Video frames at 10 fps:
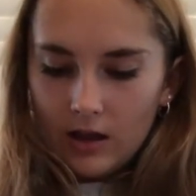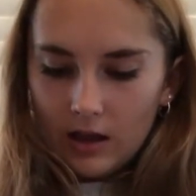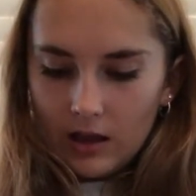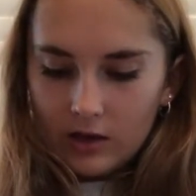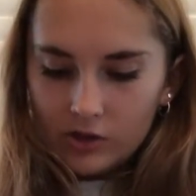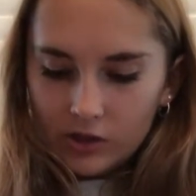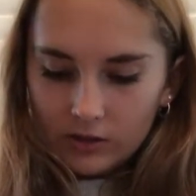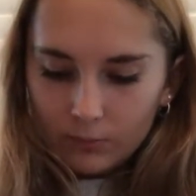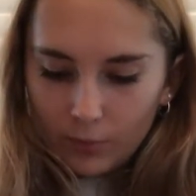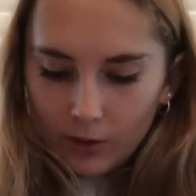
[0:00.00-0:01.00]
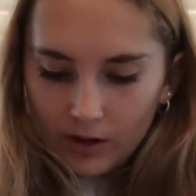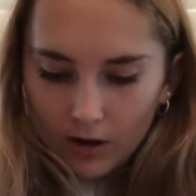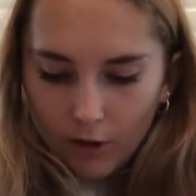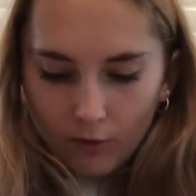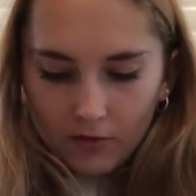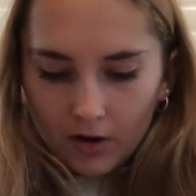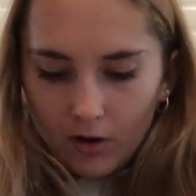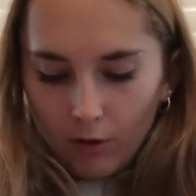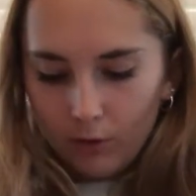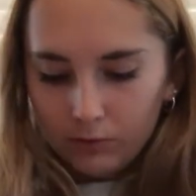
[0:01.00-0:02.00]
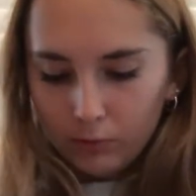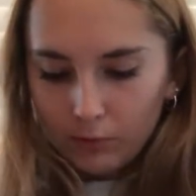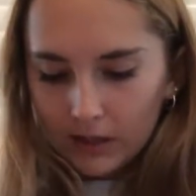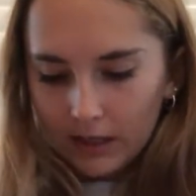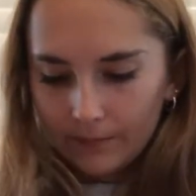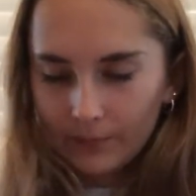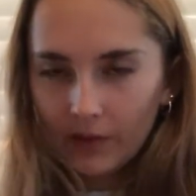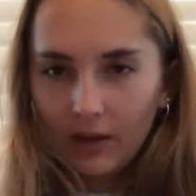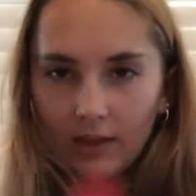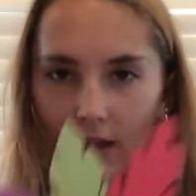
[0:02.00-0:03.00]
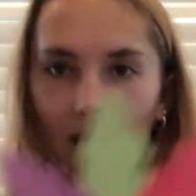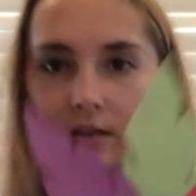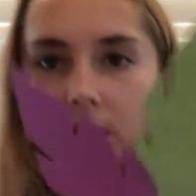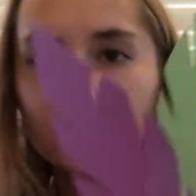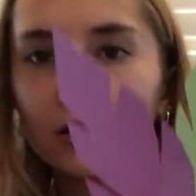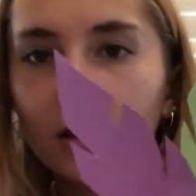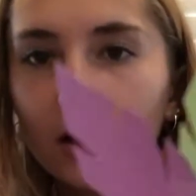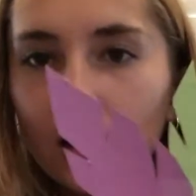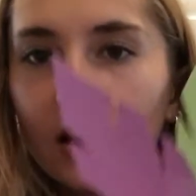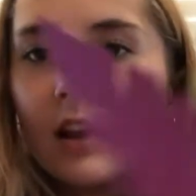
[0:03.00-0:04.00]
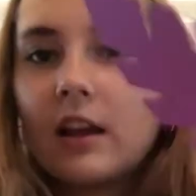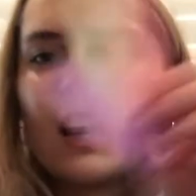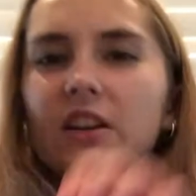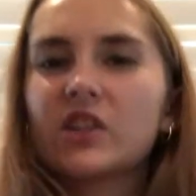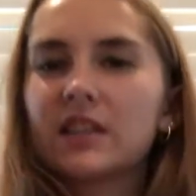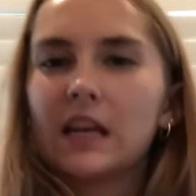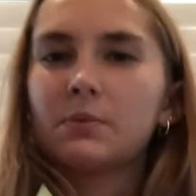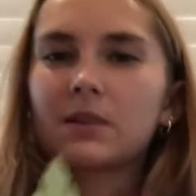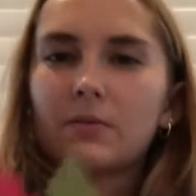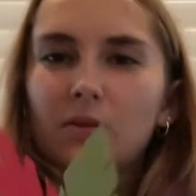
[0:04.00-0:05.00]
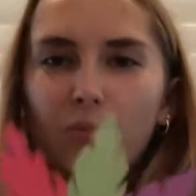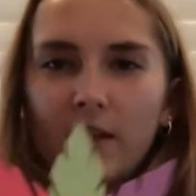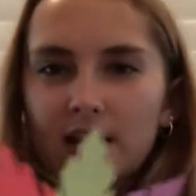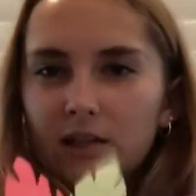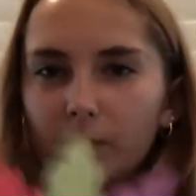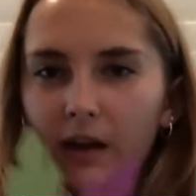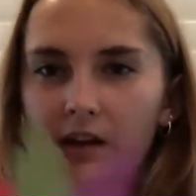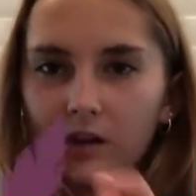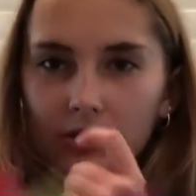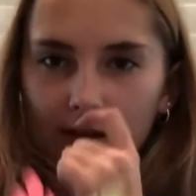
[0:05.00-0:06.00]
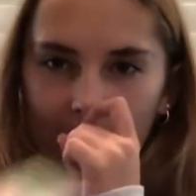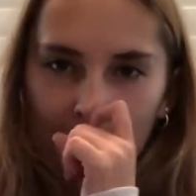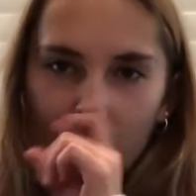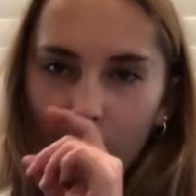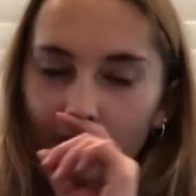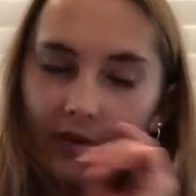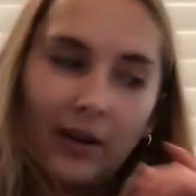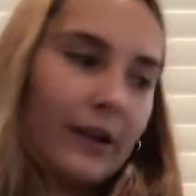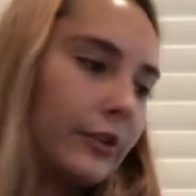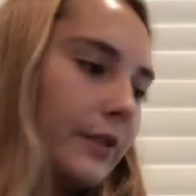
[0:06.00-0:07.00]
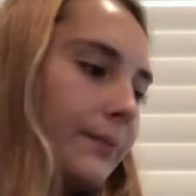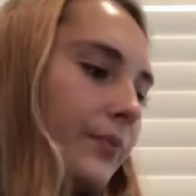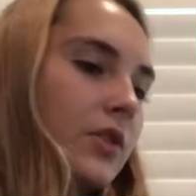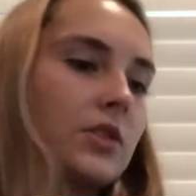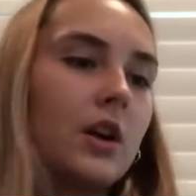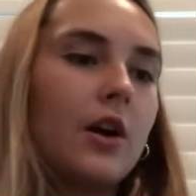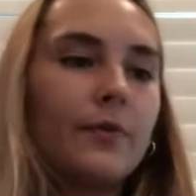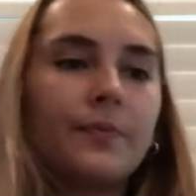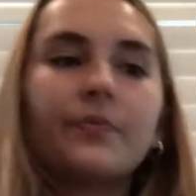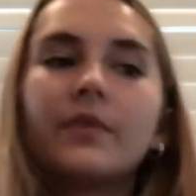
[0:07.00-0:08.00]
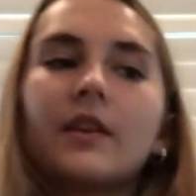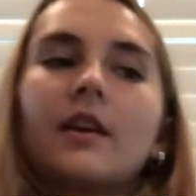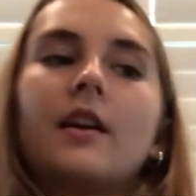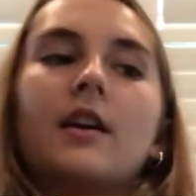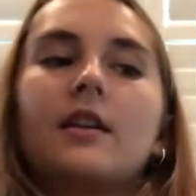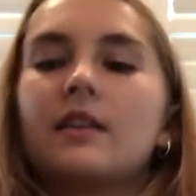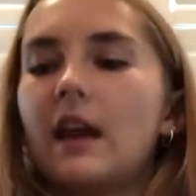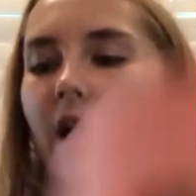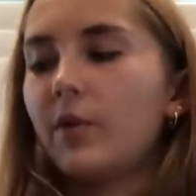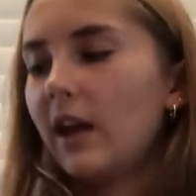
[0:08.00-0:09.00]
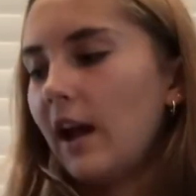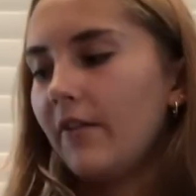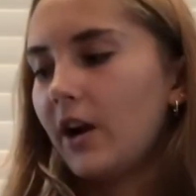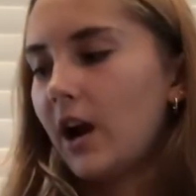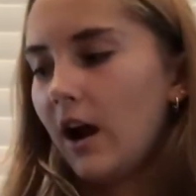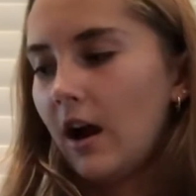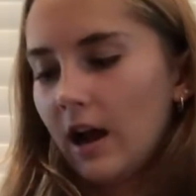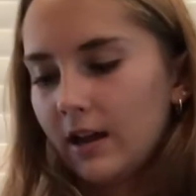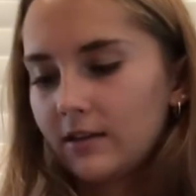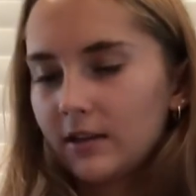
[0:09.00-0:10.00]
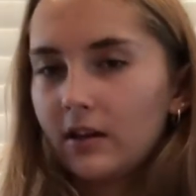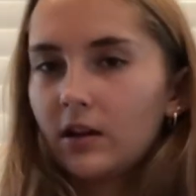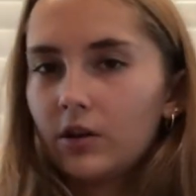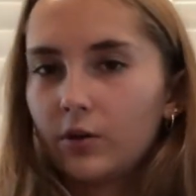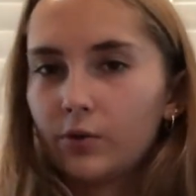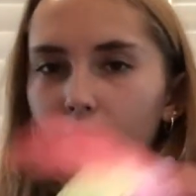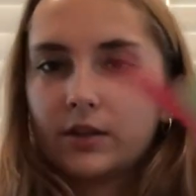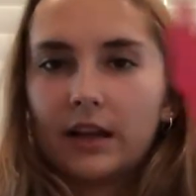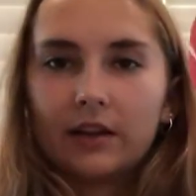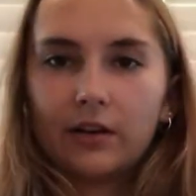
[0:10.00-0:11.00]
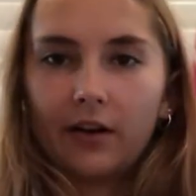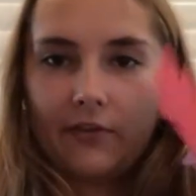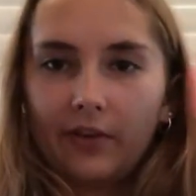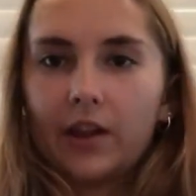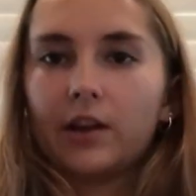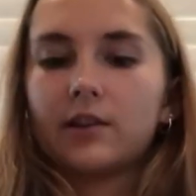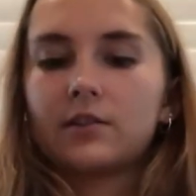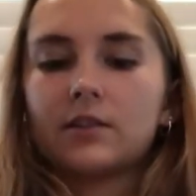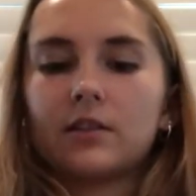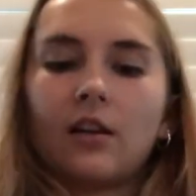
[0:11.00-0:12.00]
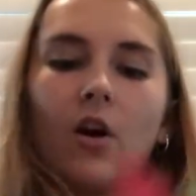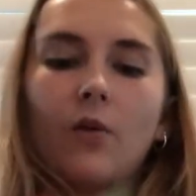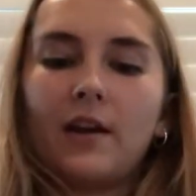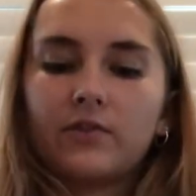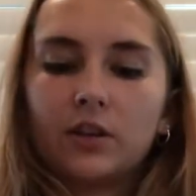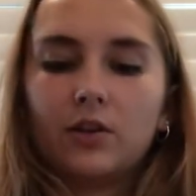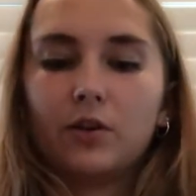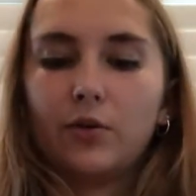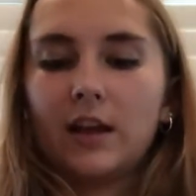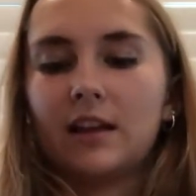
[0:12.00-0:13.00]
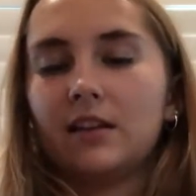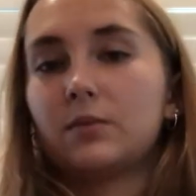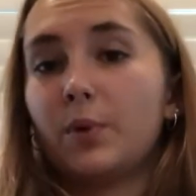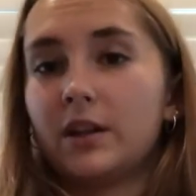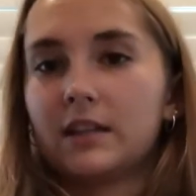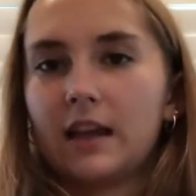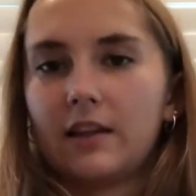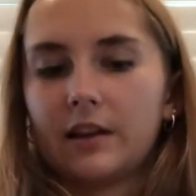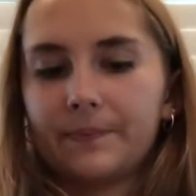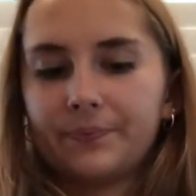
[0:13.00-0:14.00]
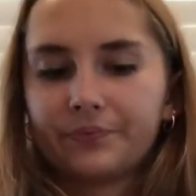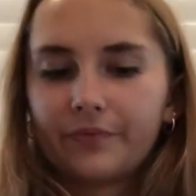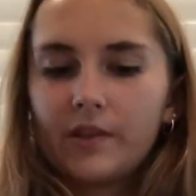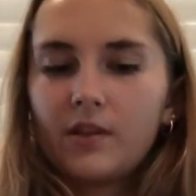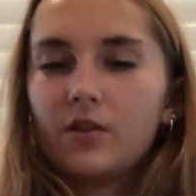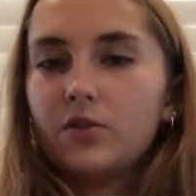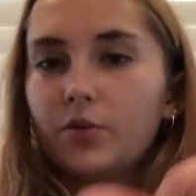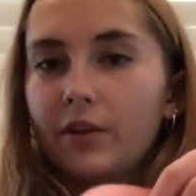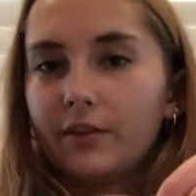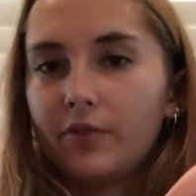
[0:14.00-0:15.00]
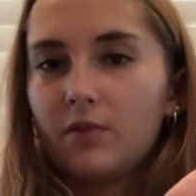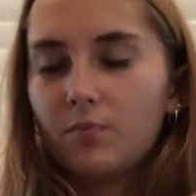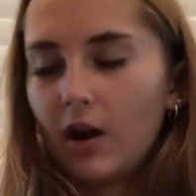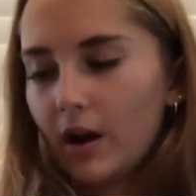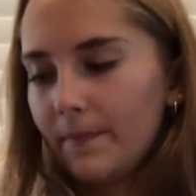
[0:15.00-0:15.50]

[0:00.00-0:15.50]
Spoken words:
and just put it over all three like that. It just keeps them in place better so that they don't move around. So now we have our eyes and our nose and our feathers. All we have to do is put it together. So on the front part,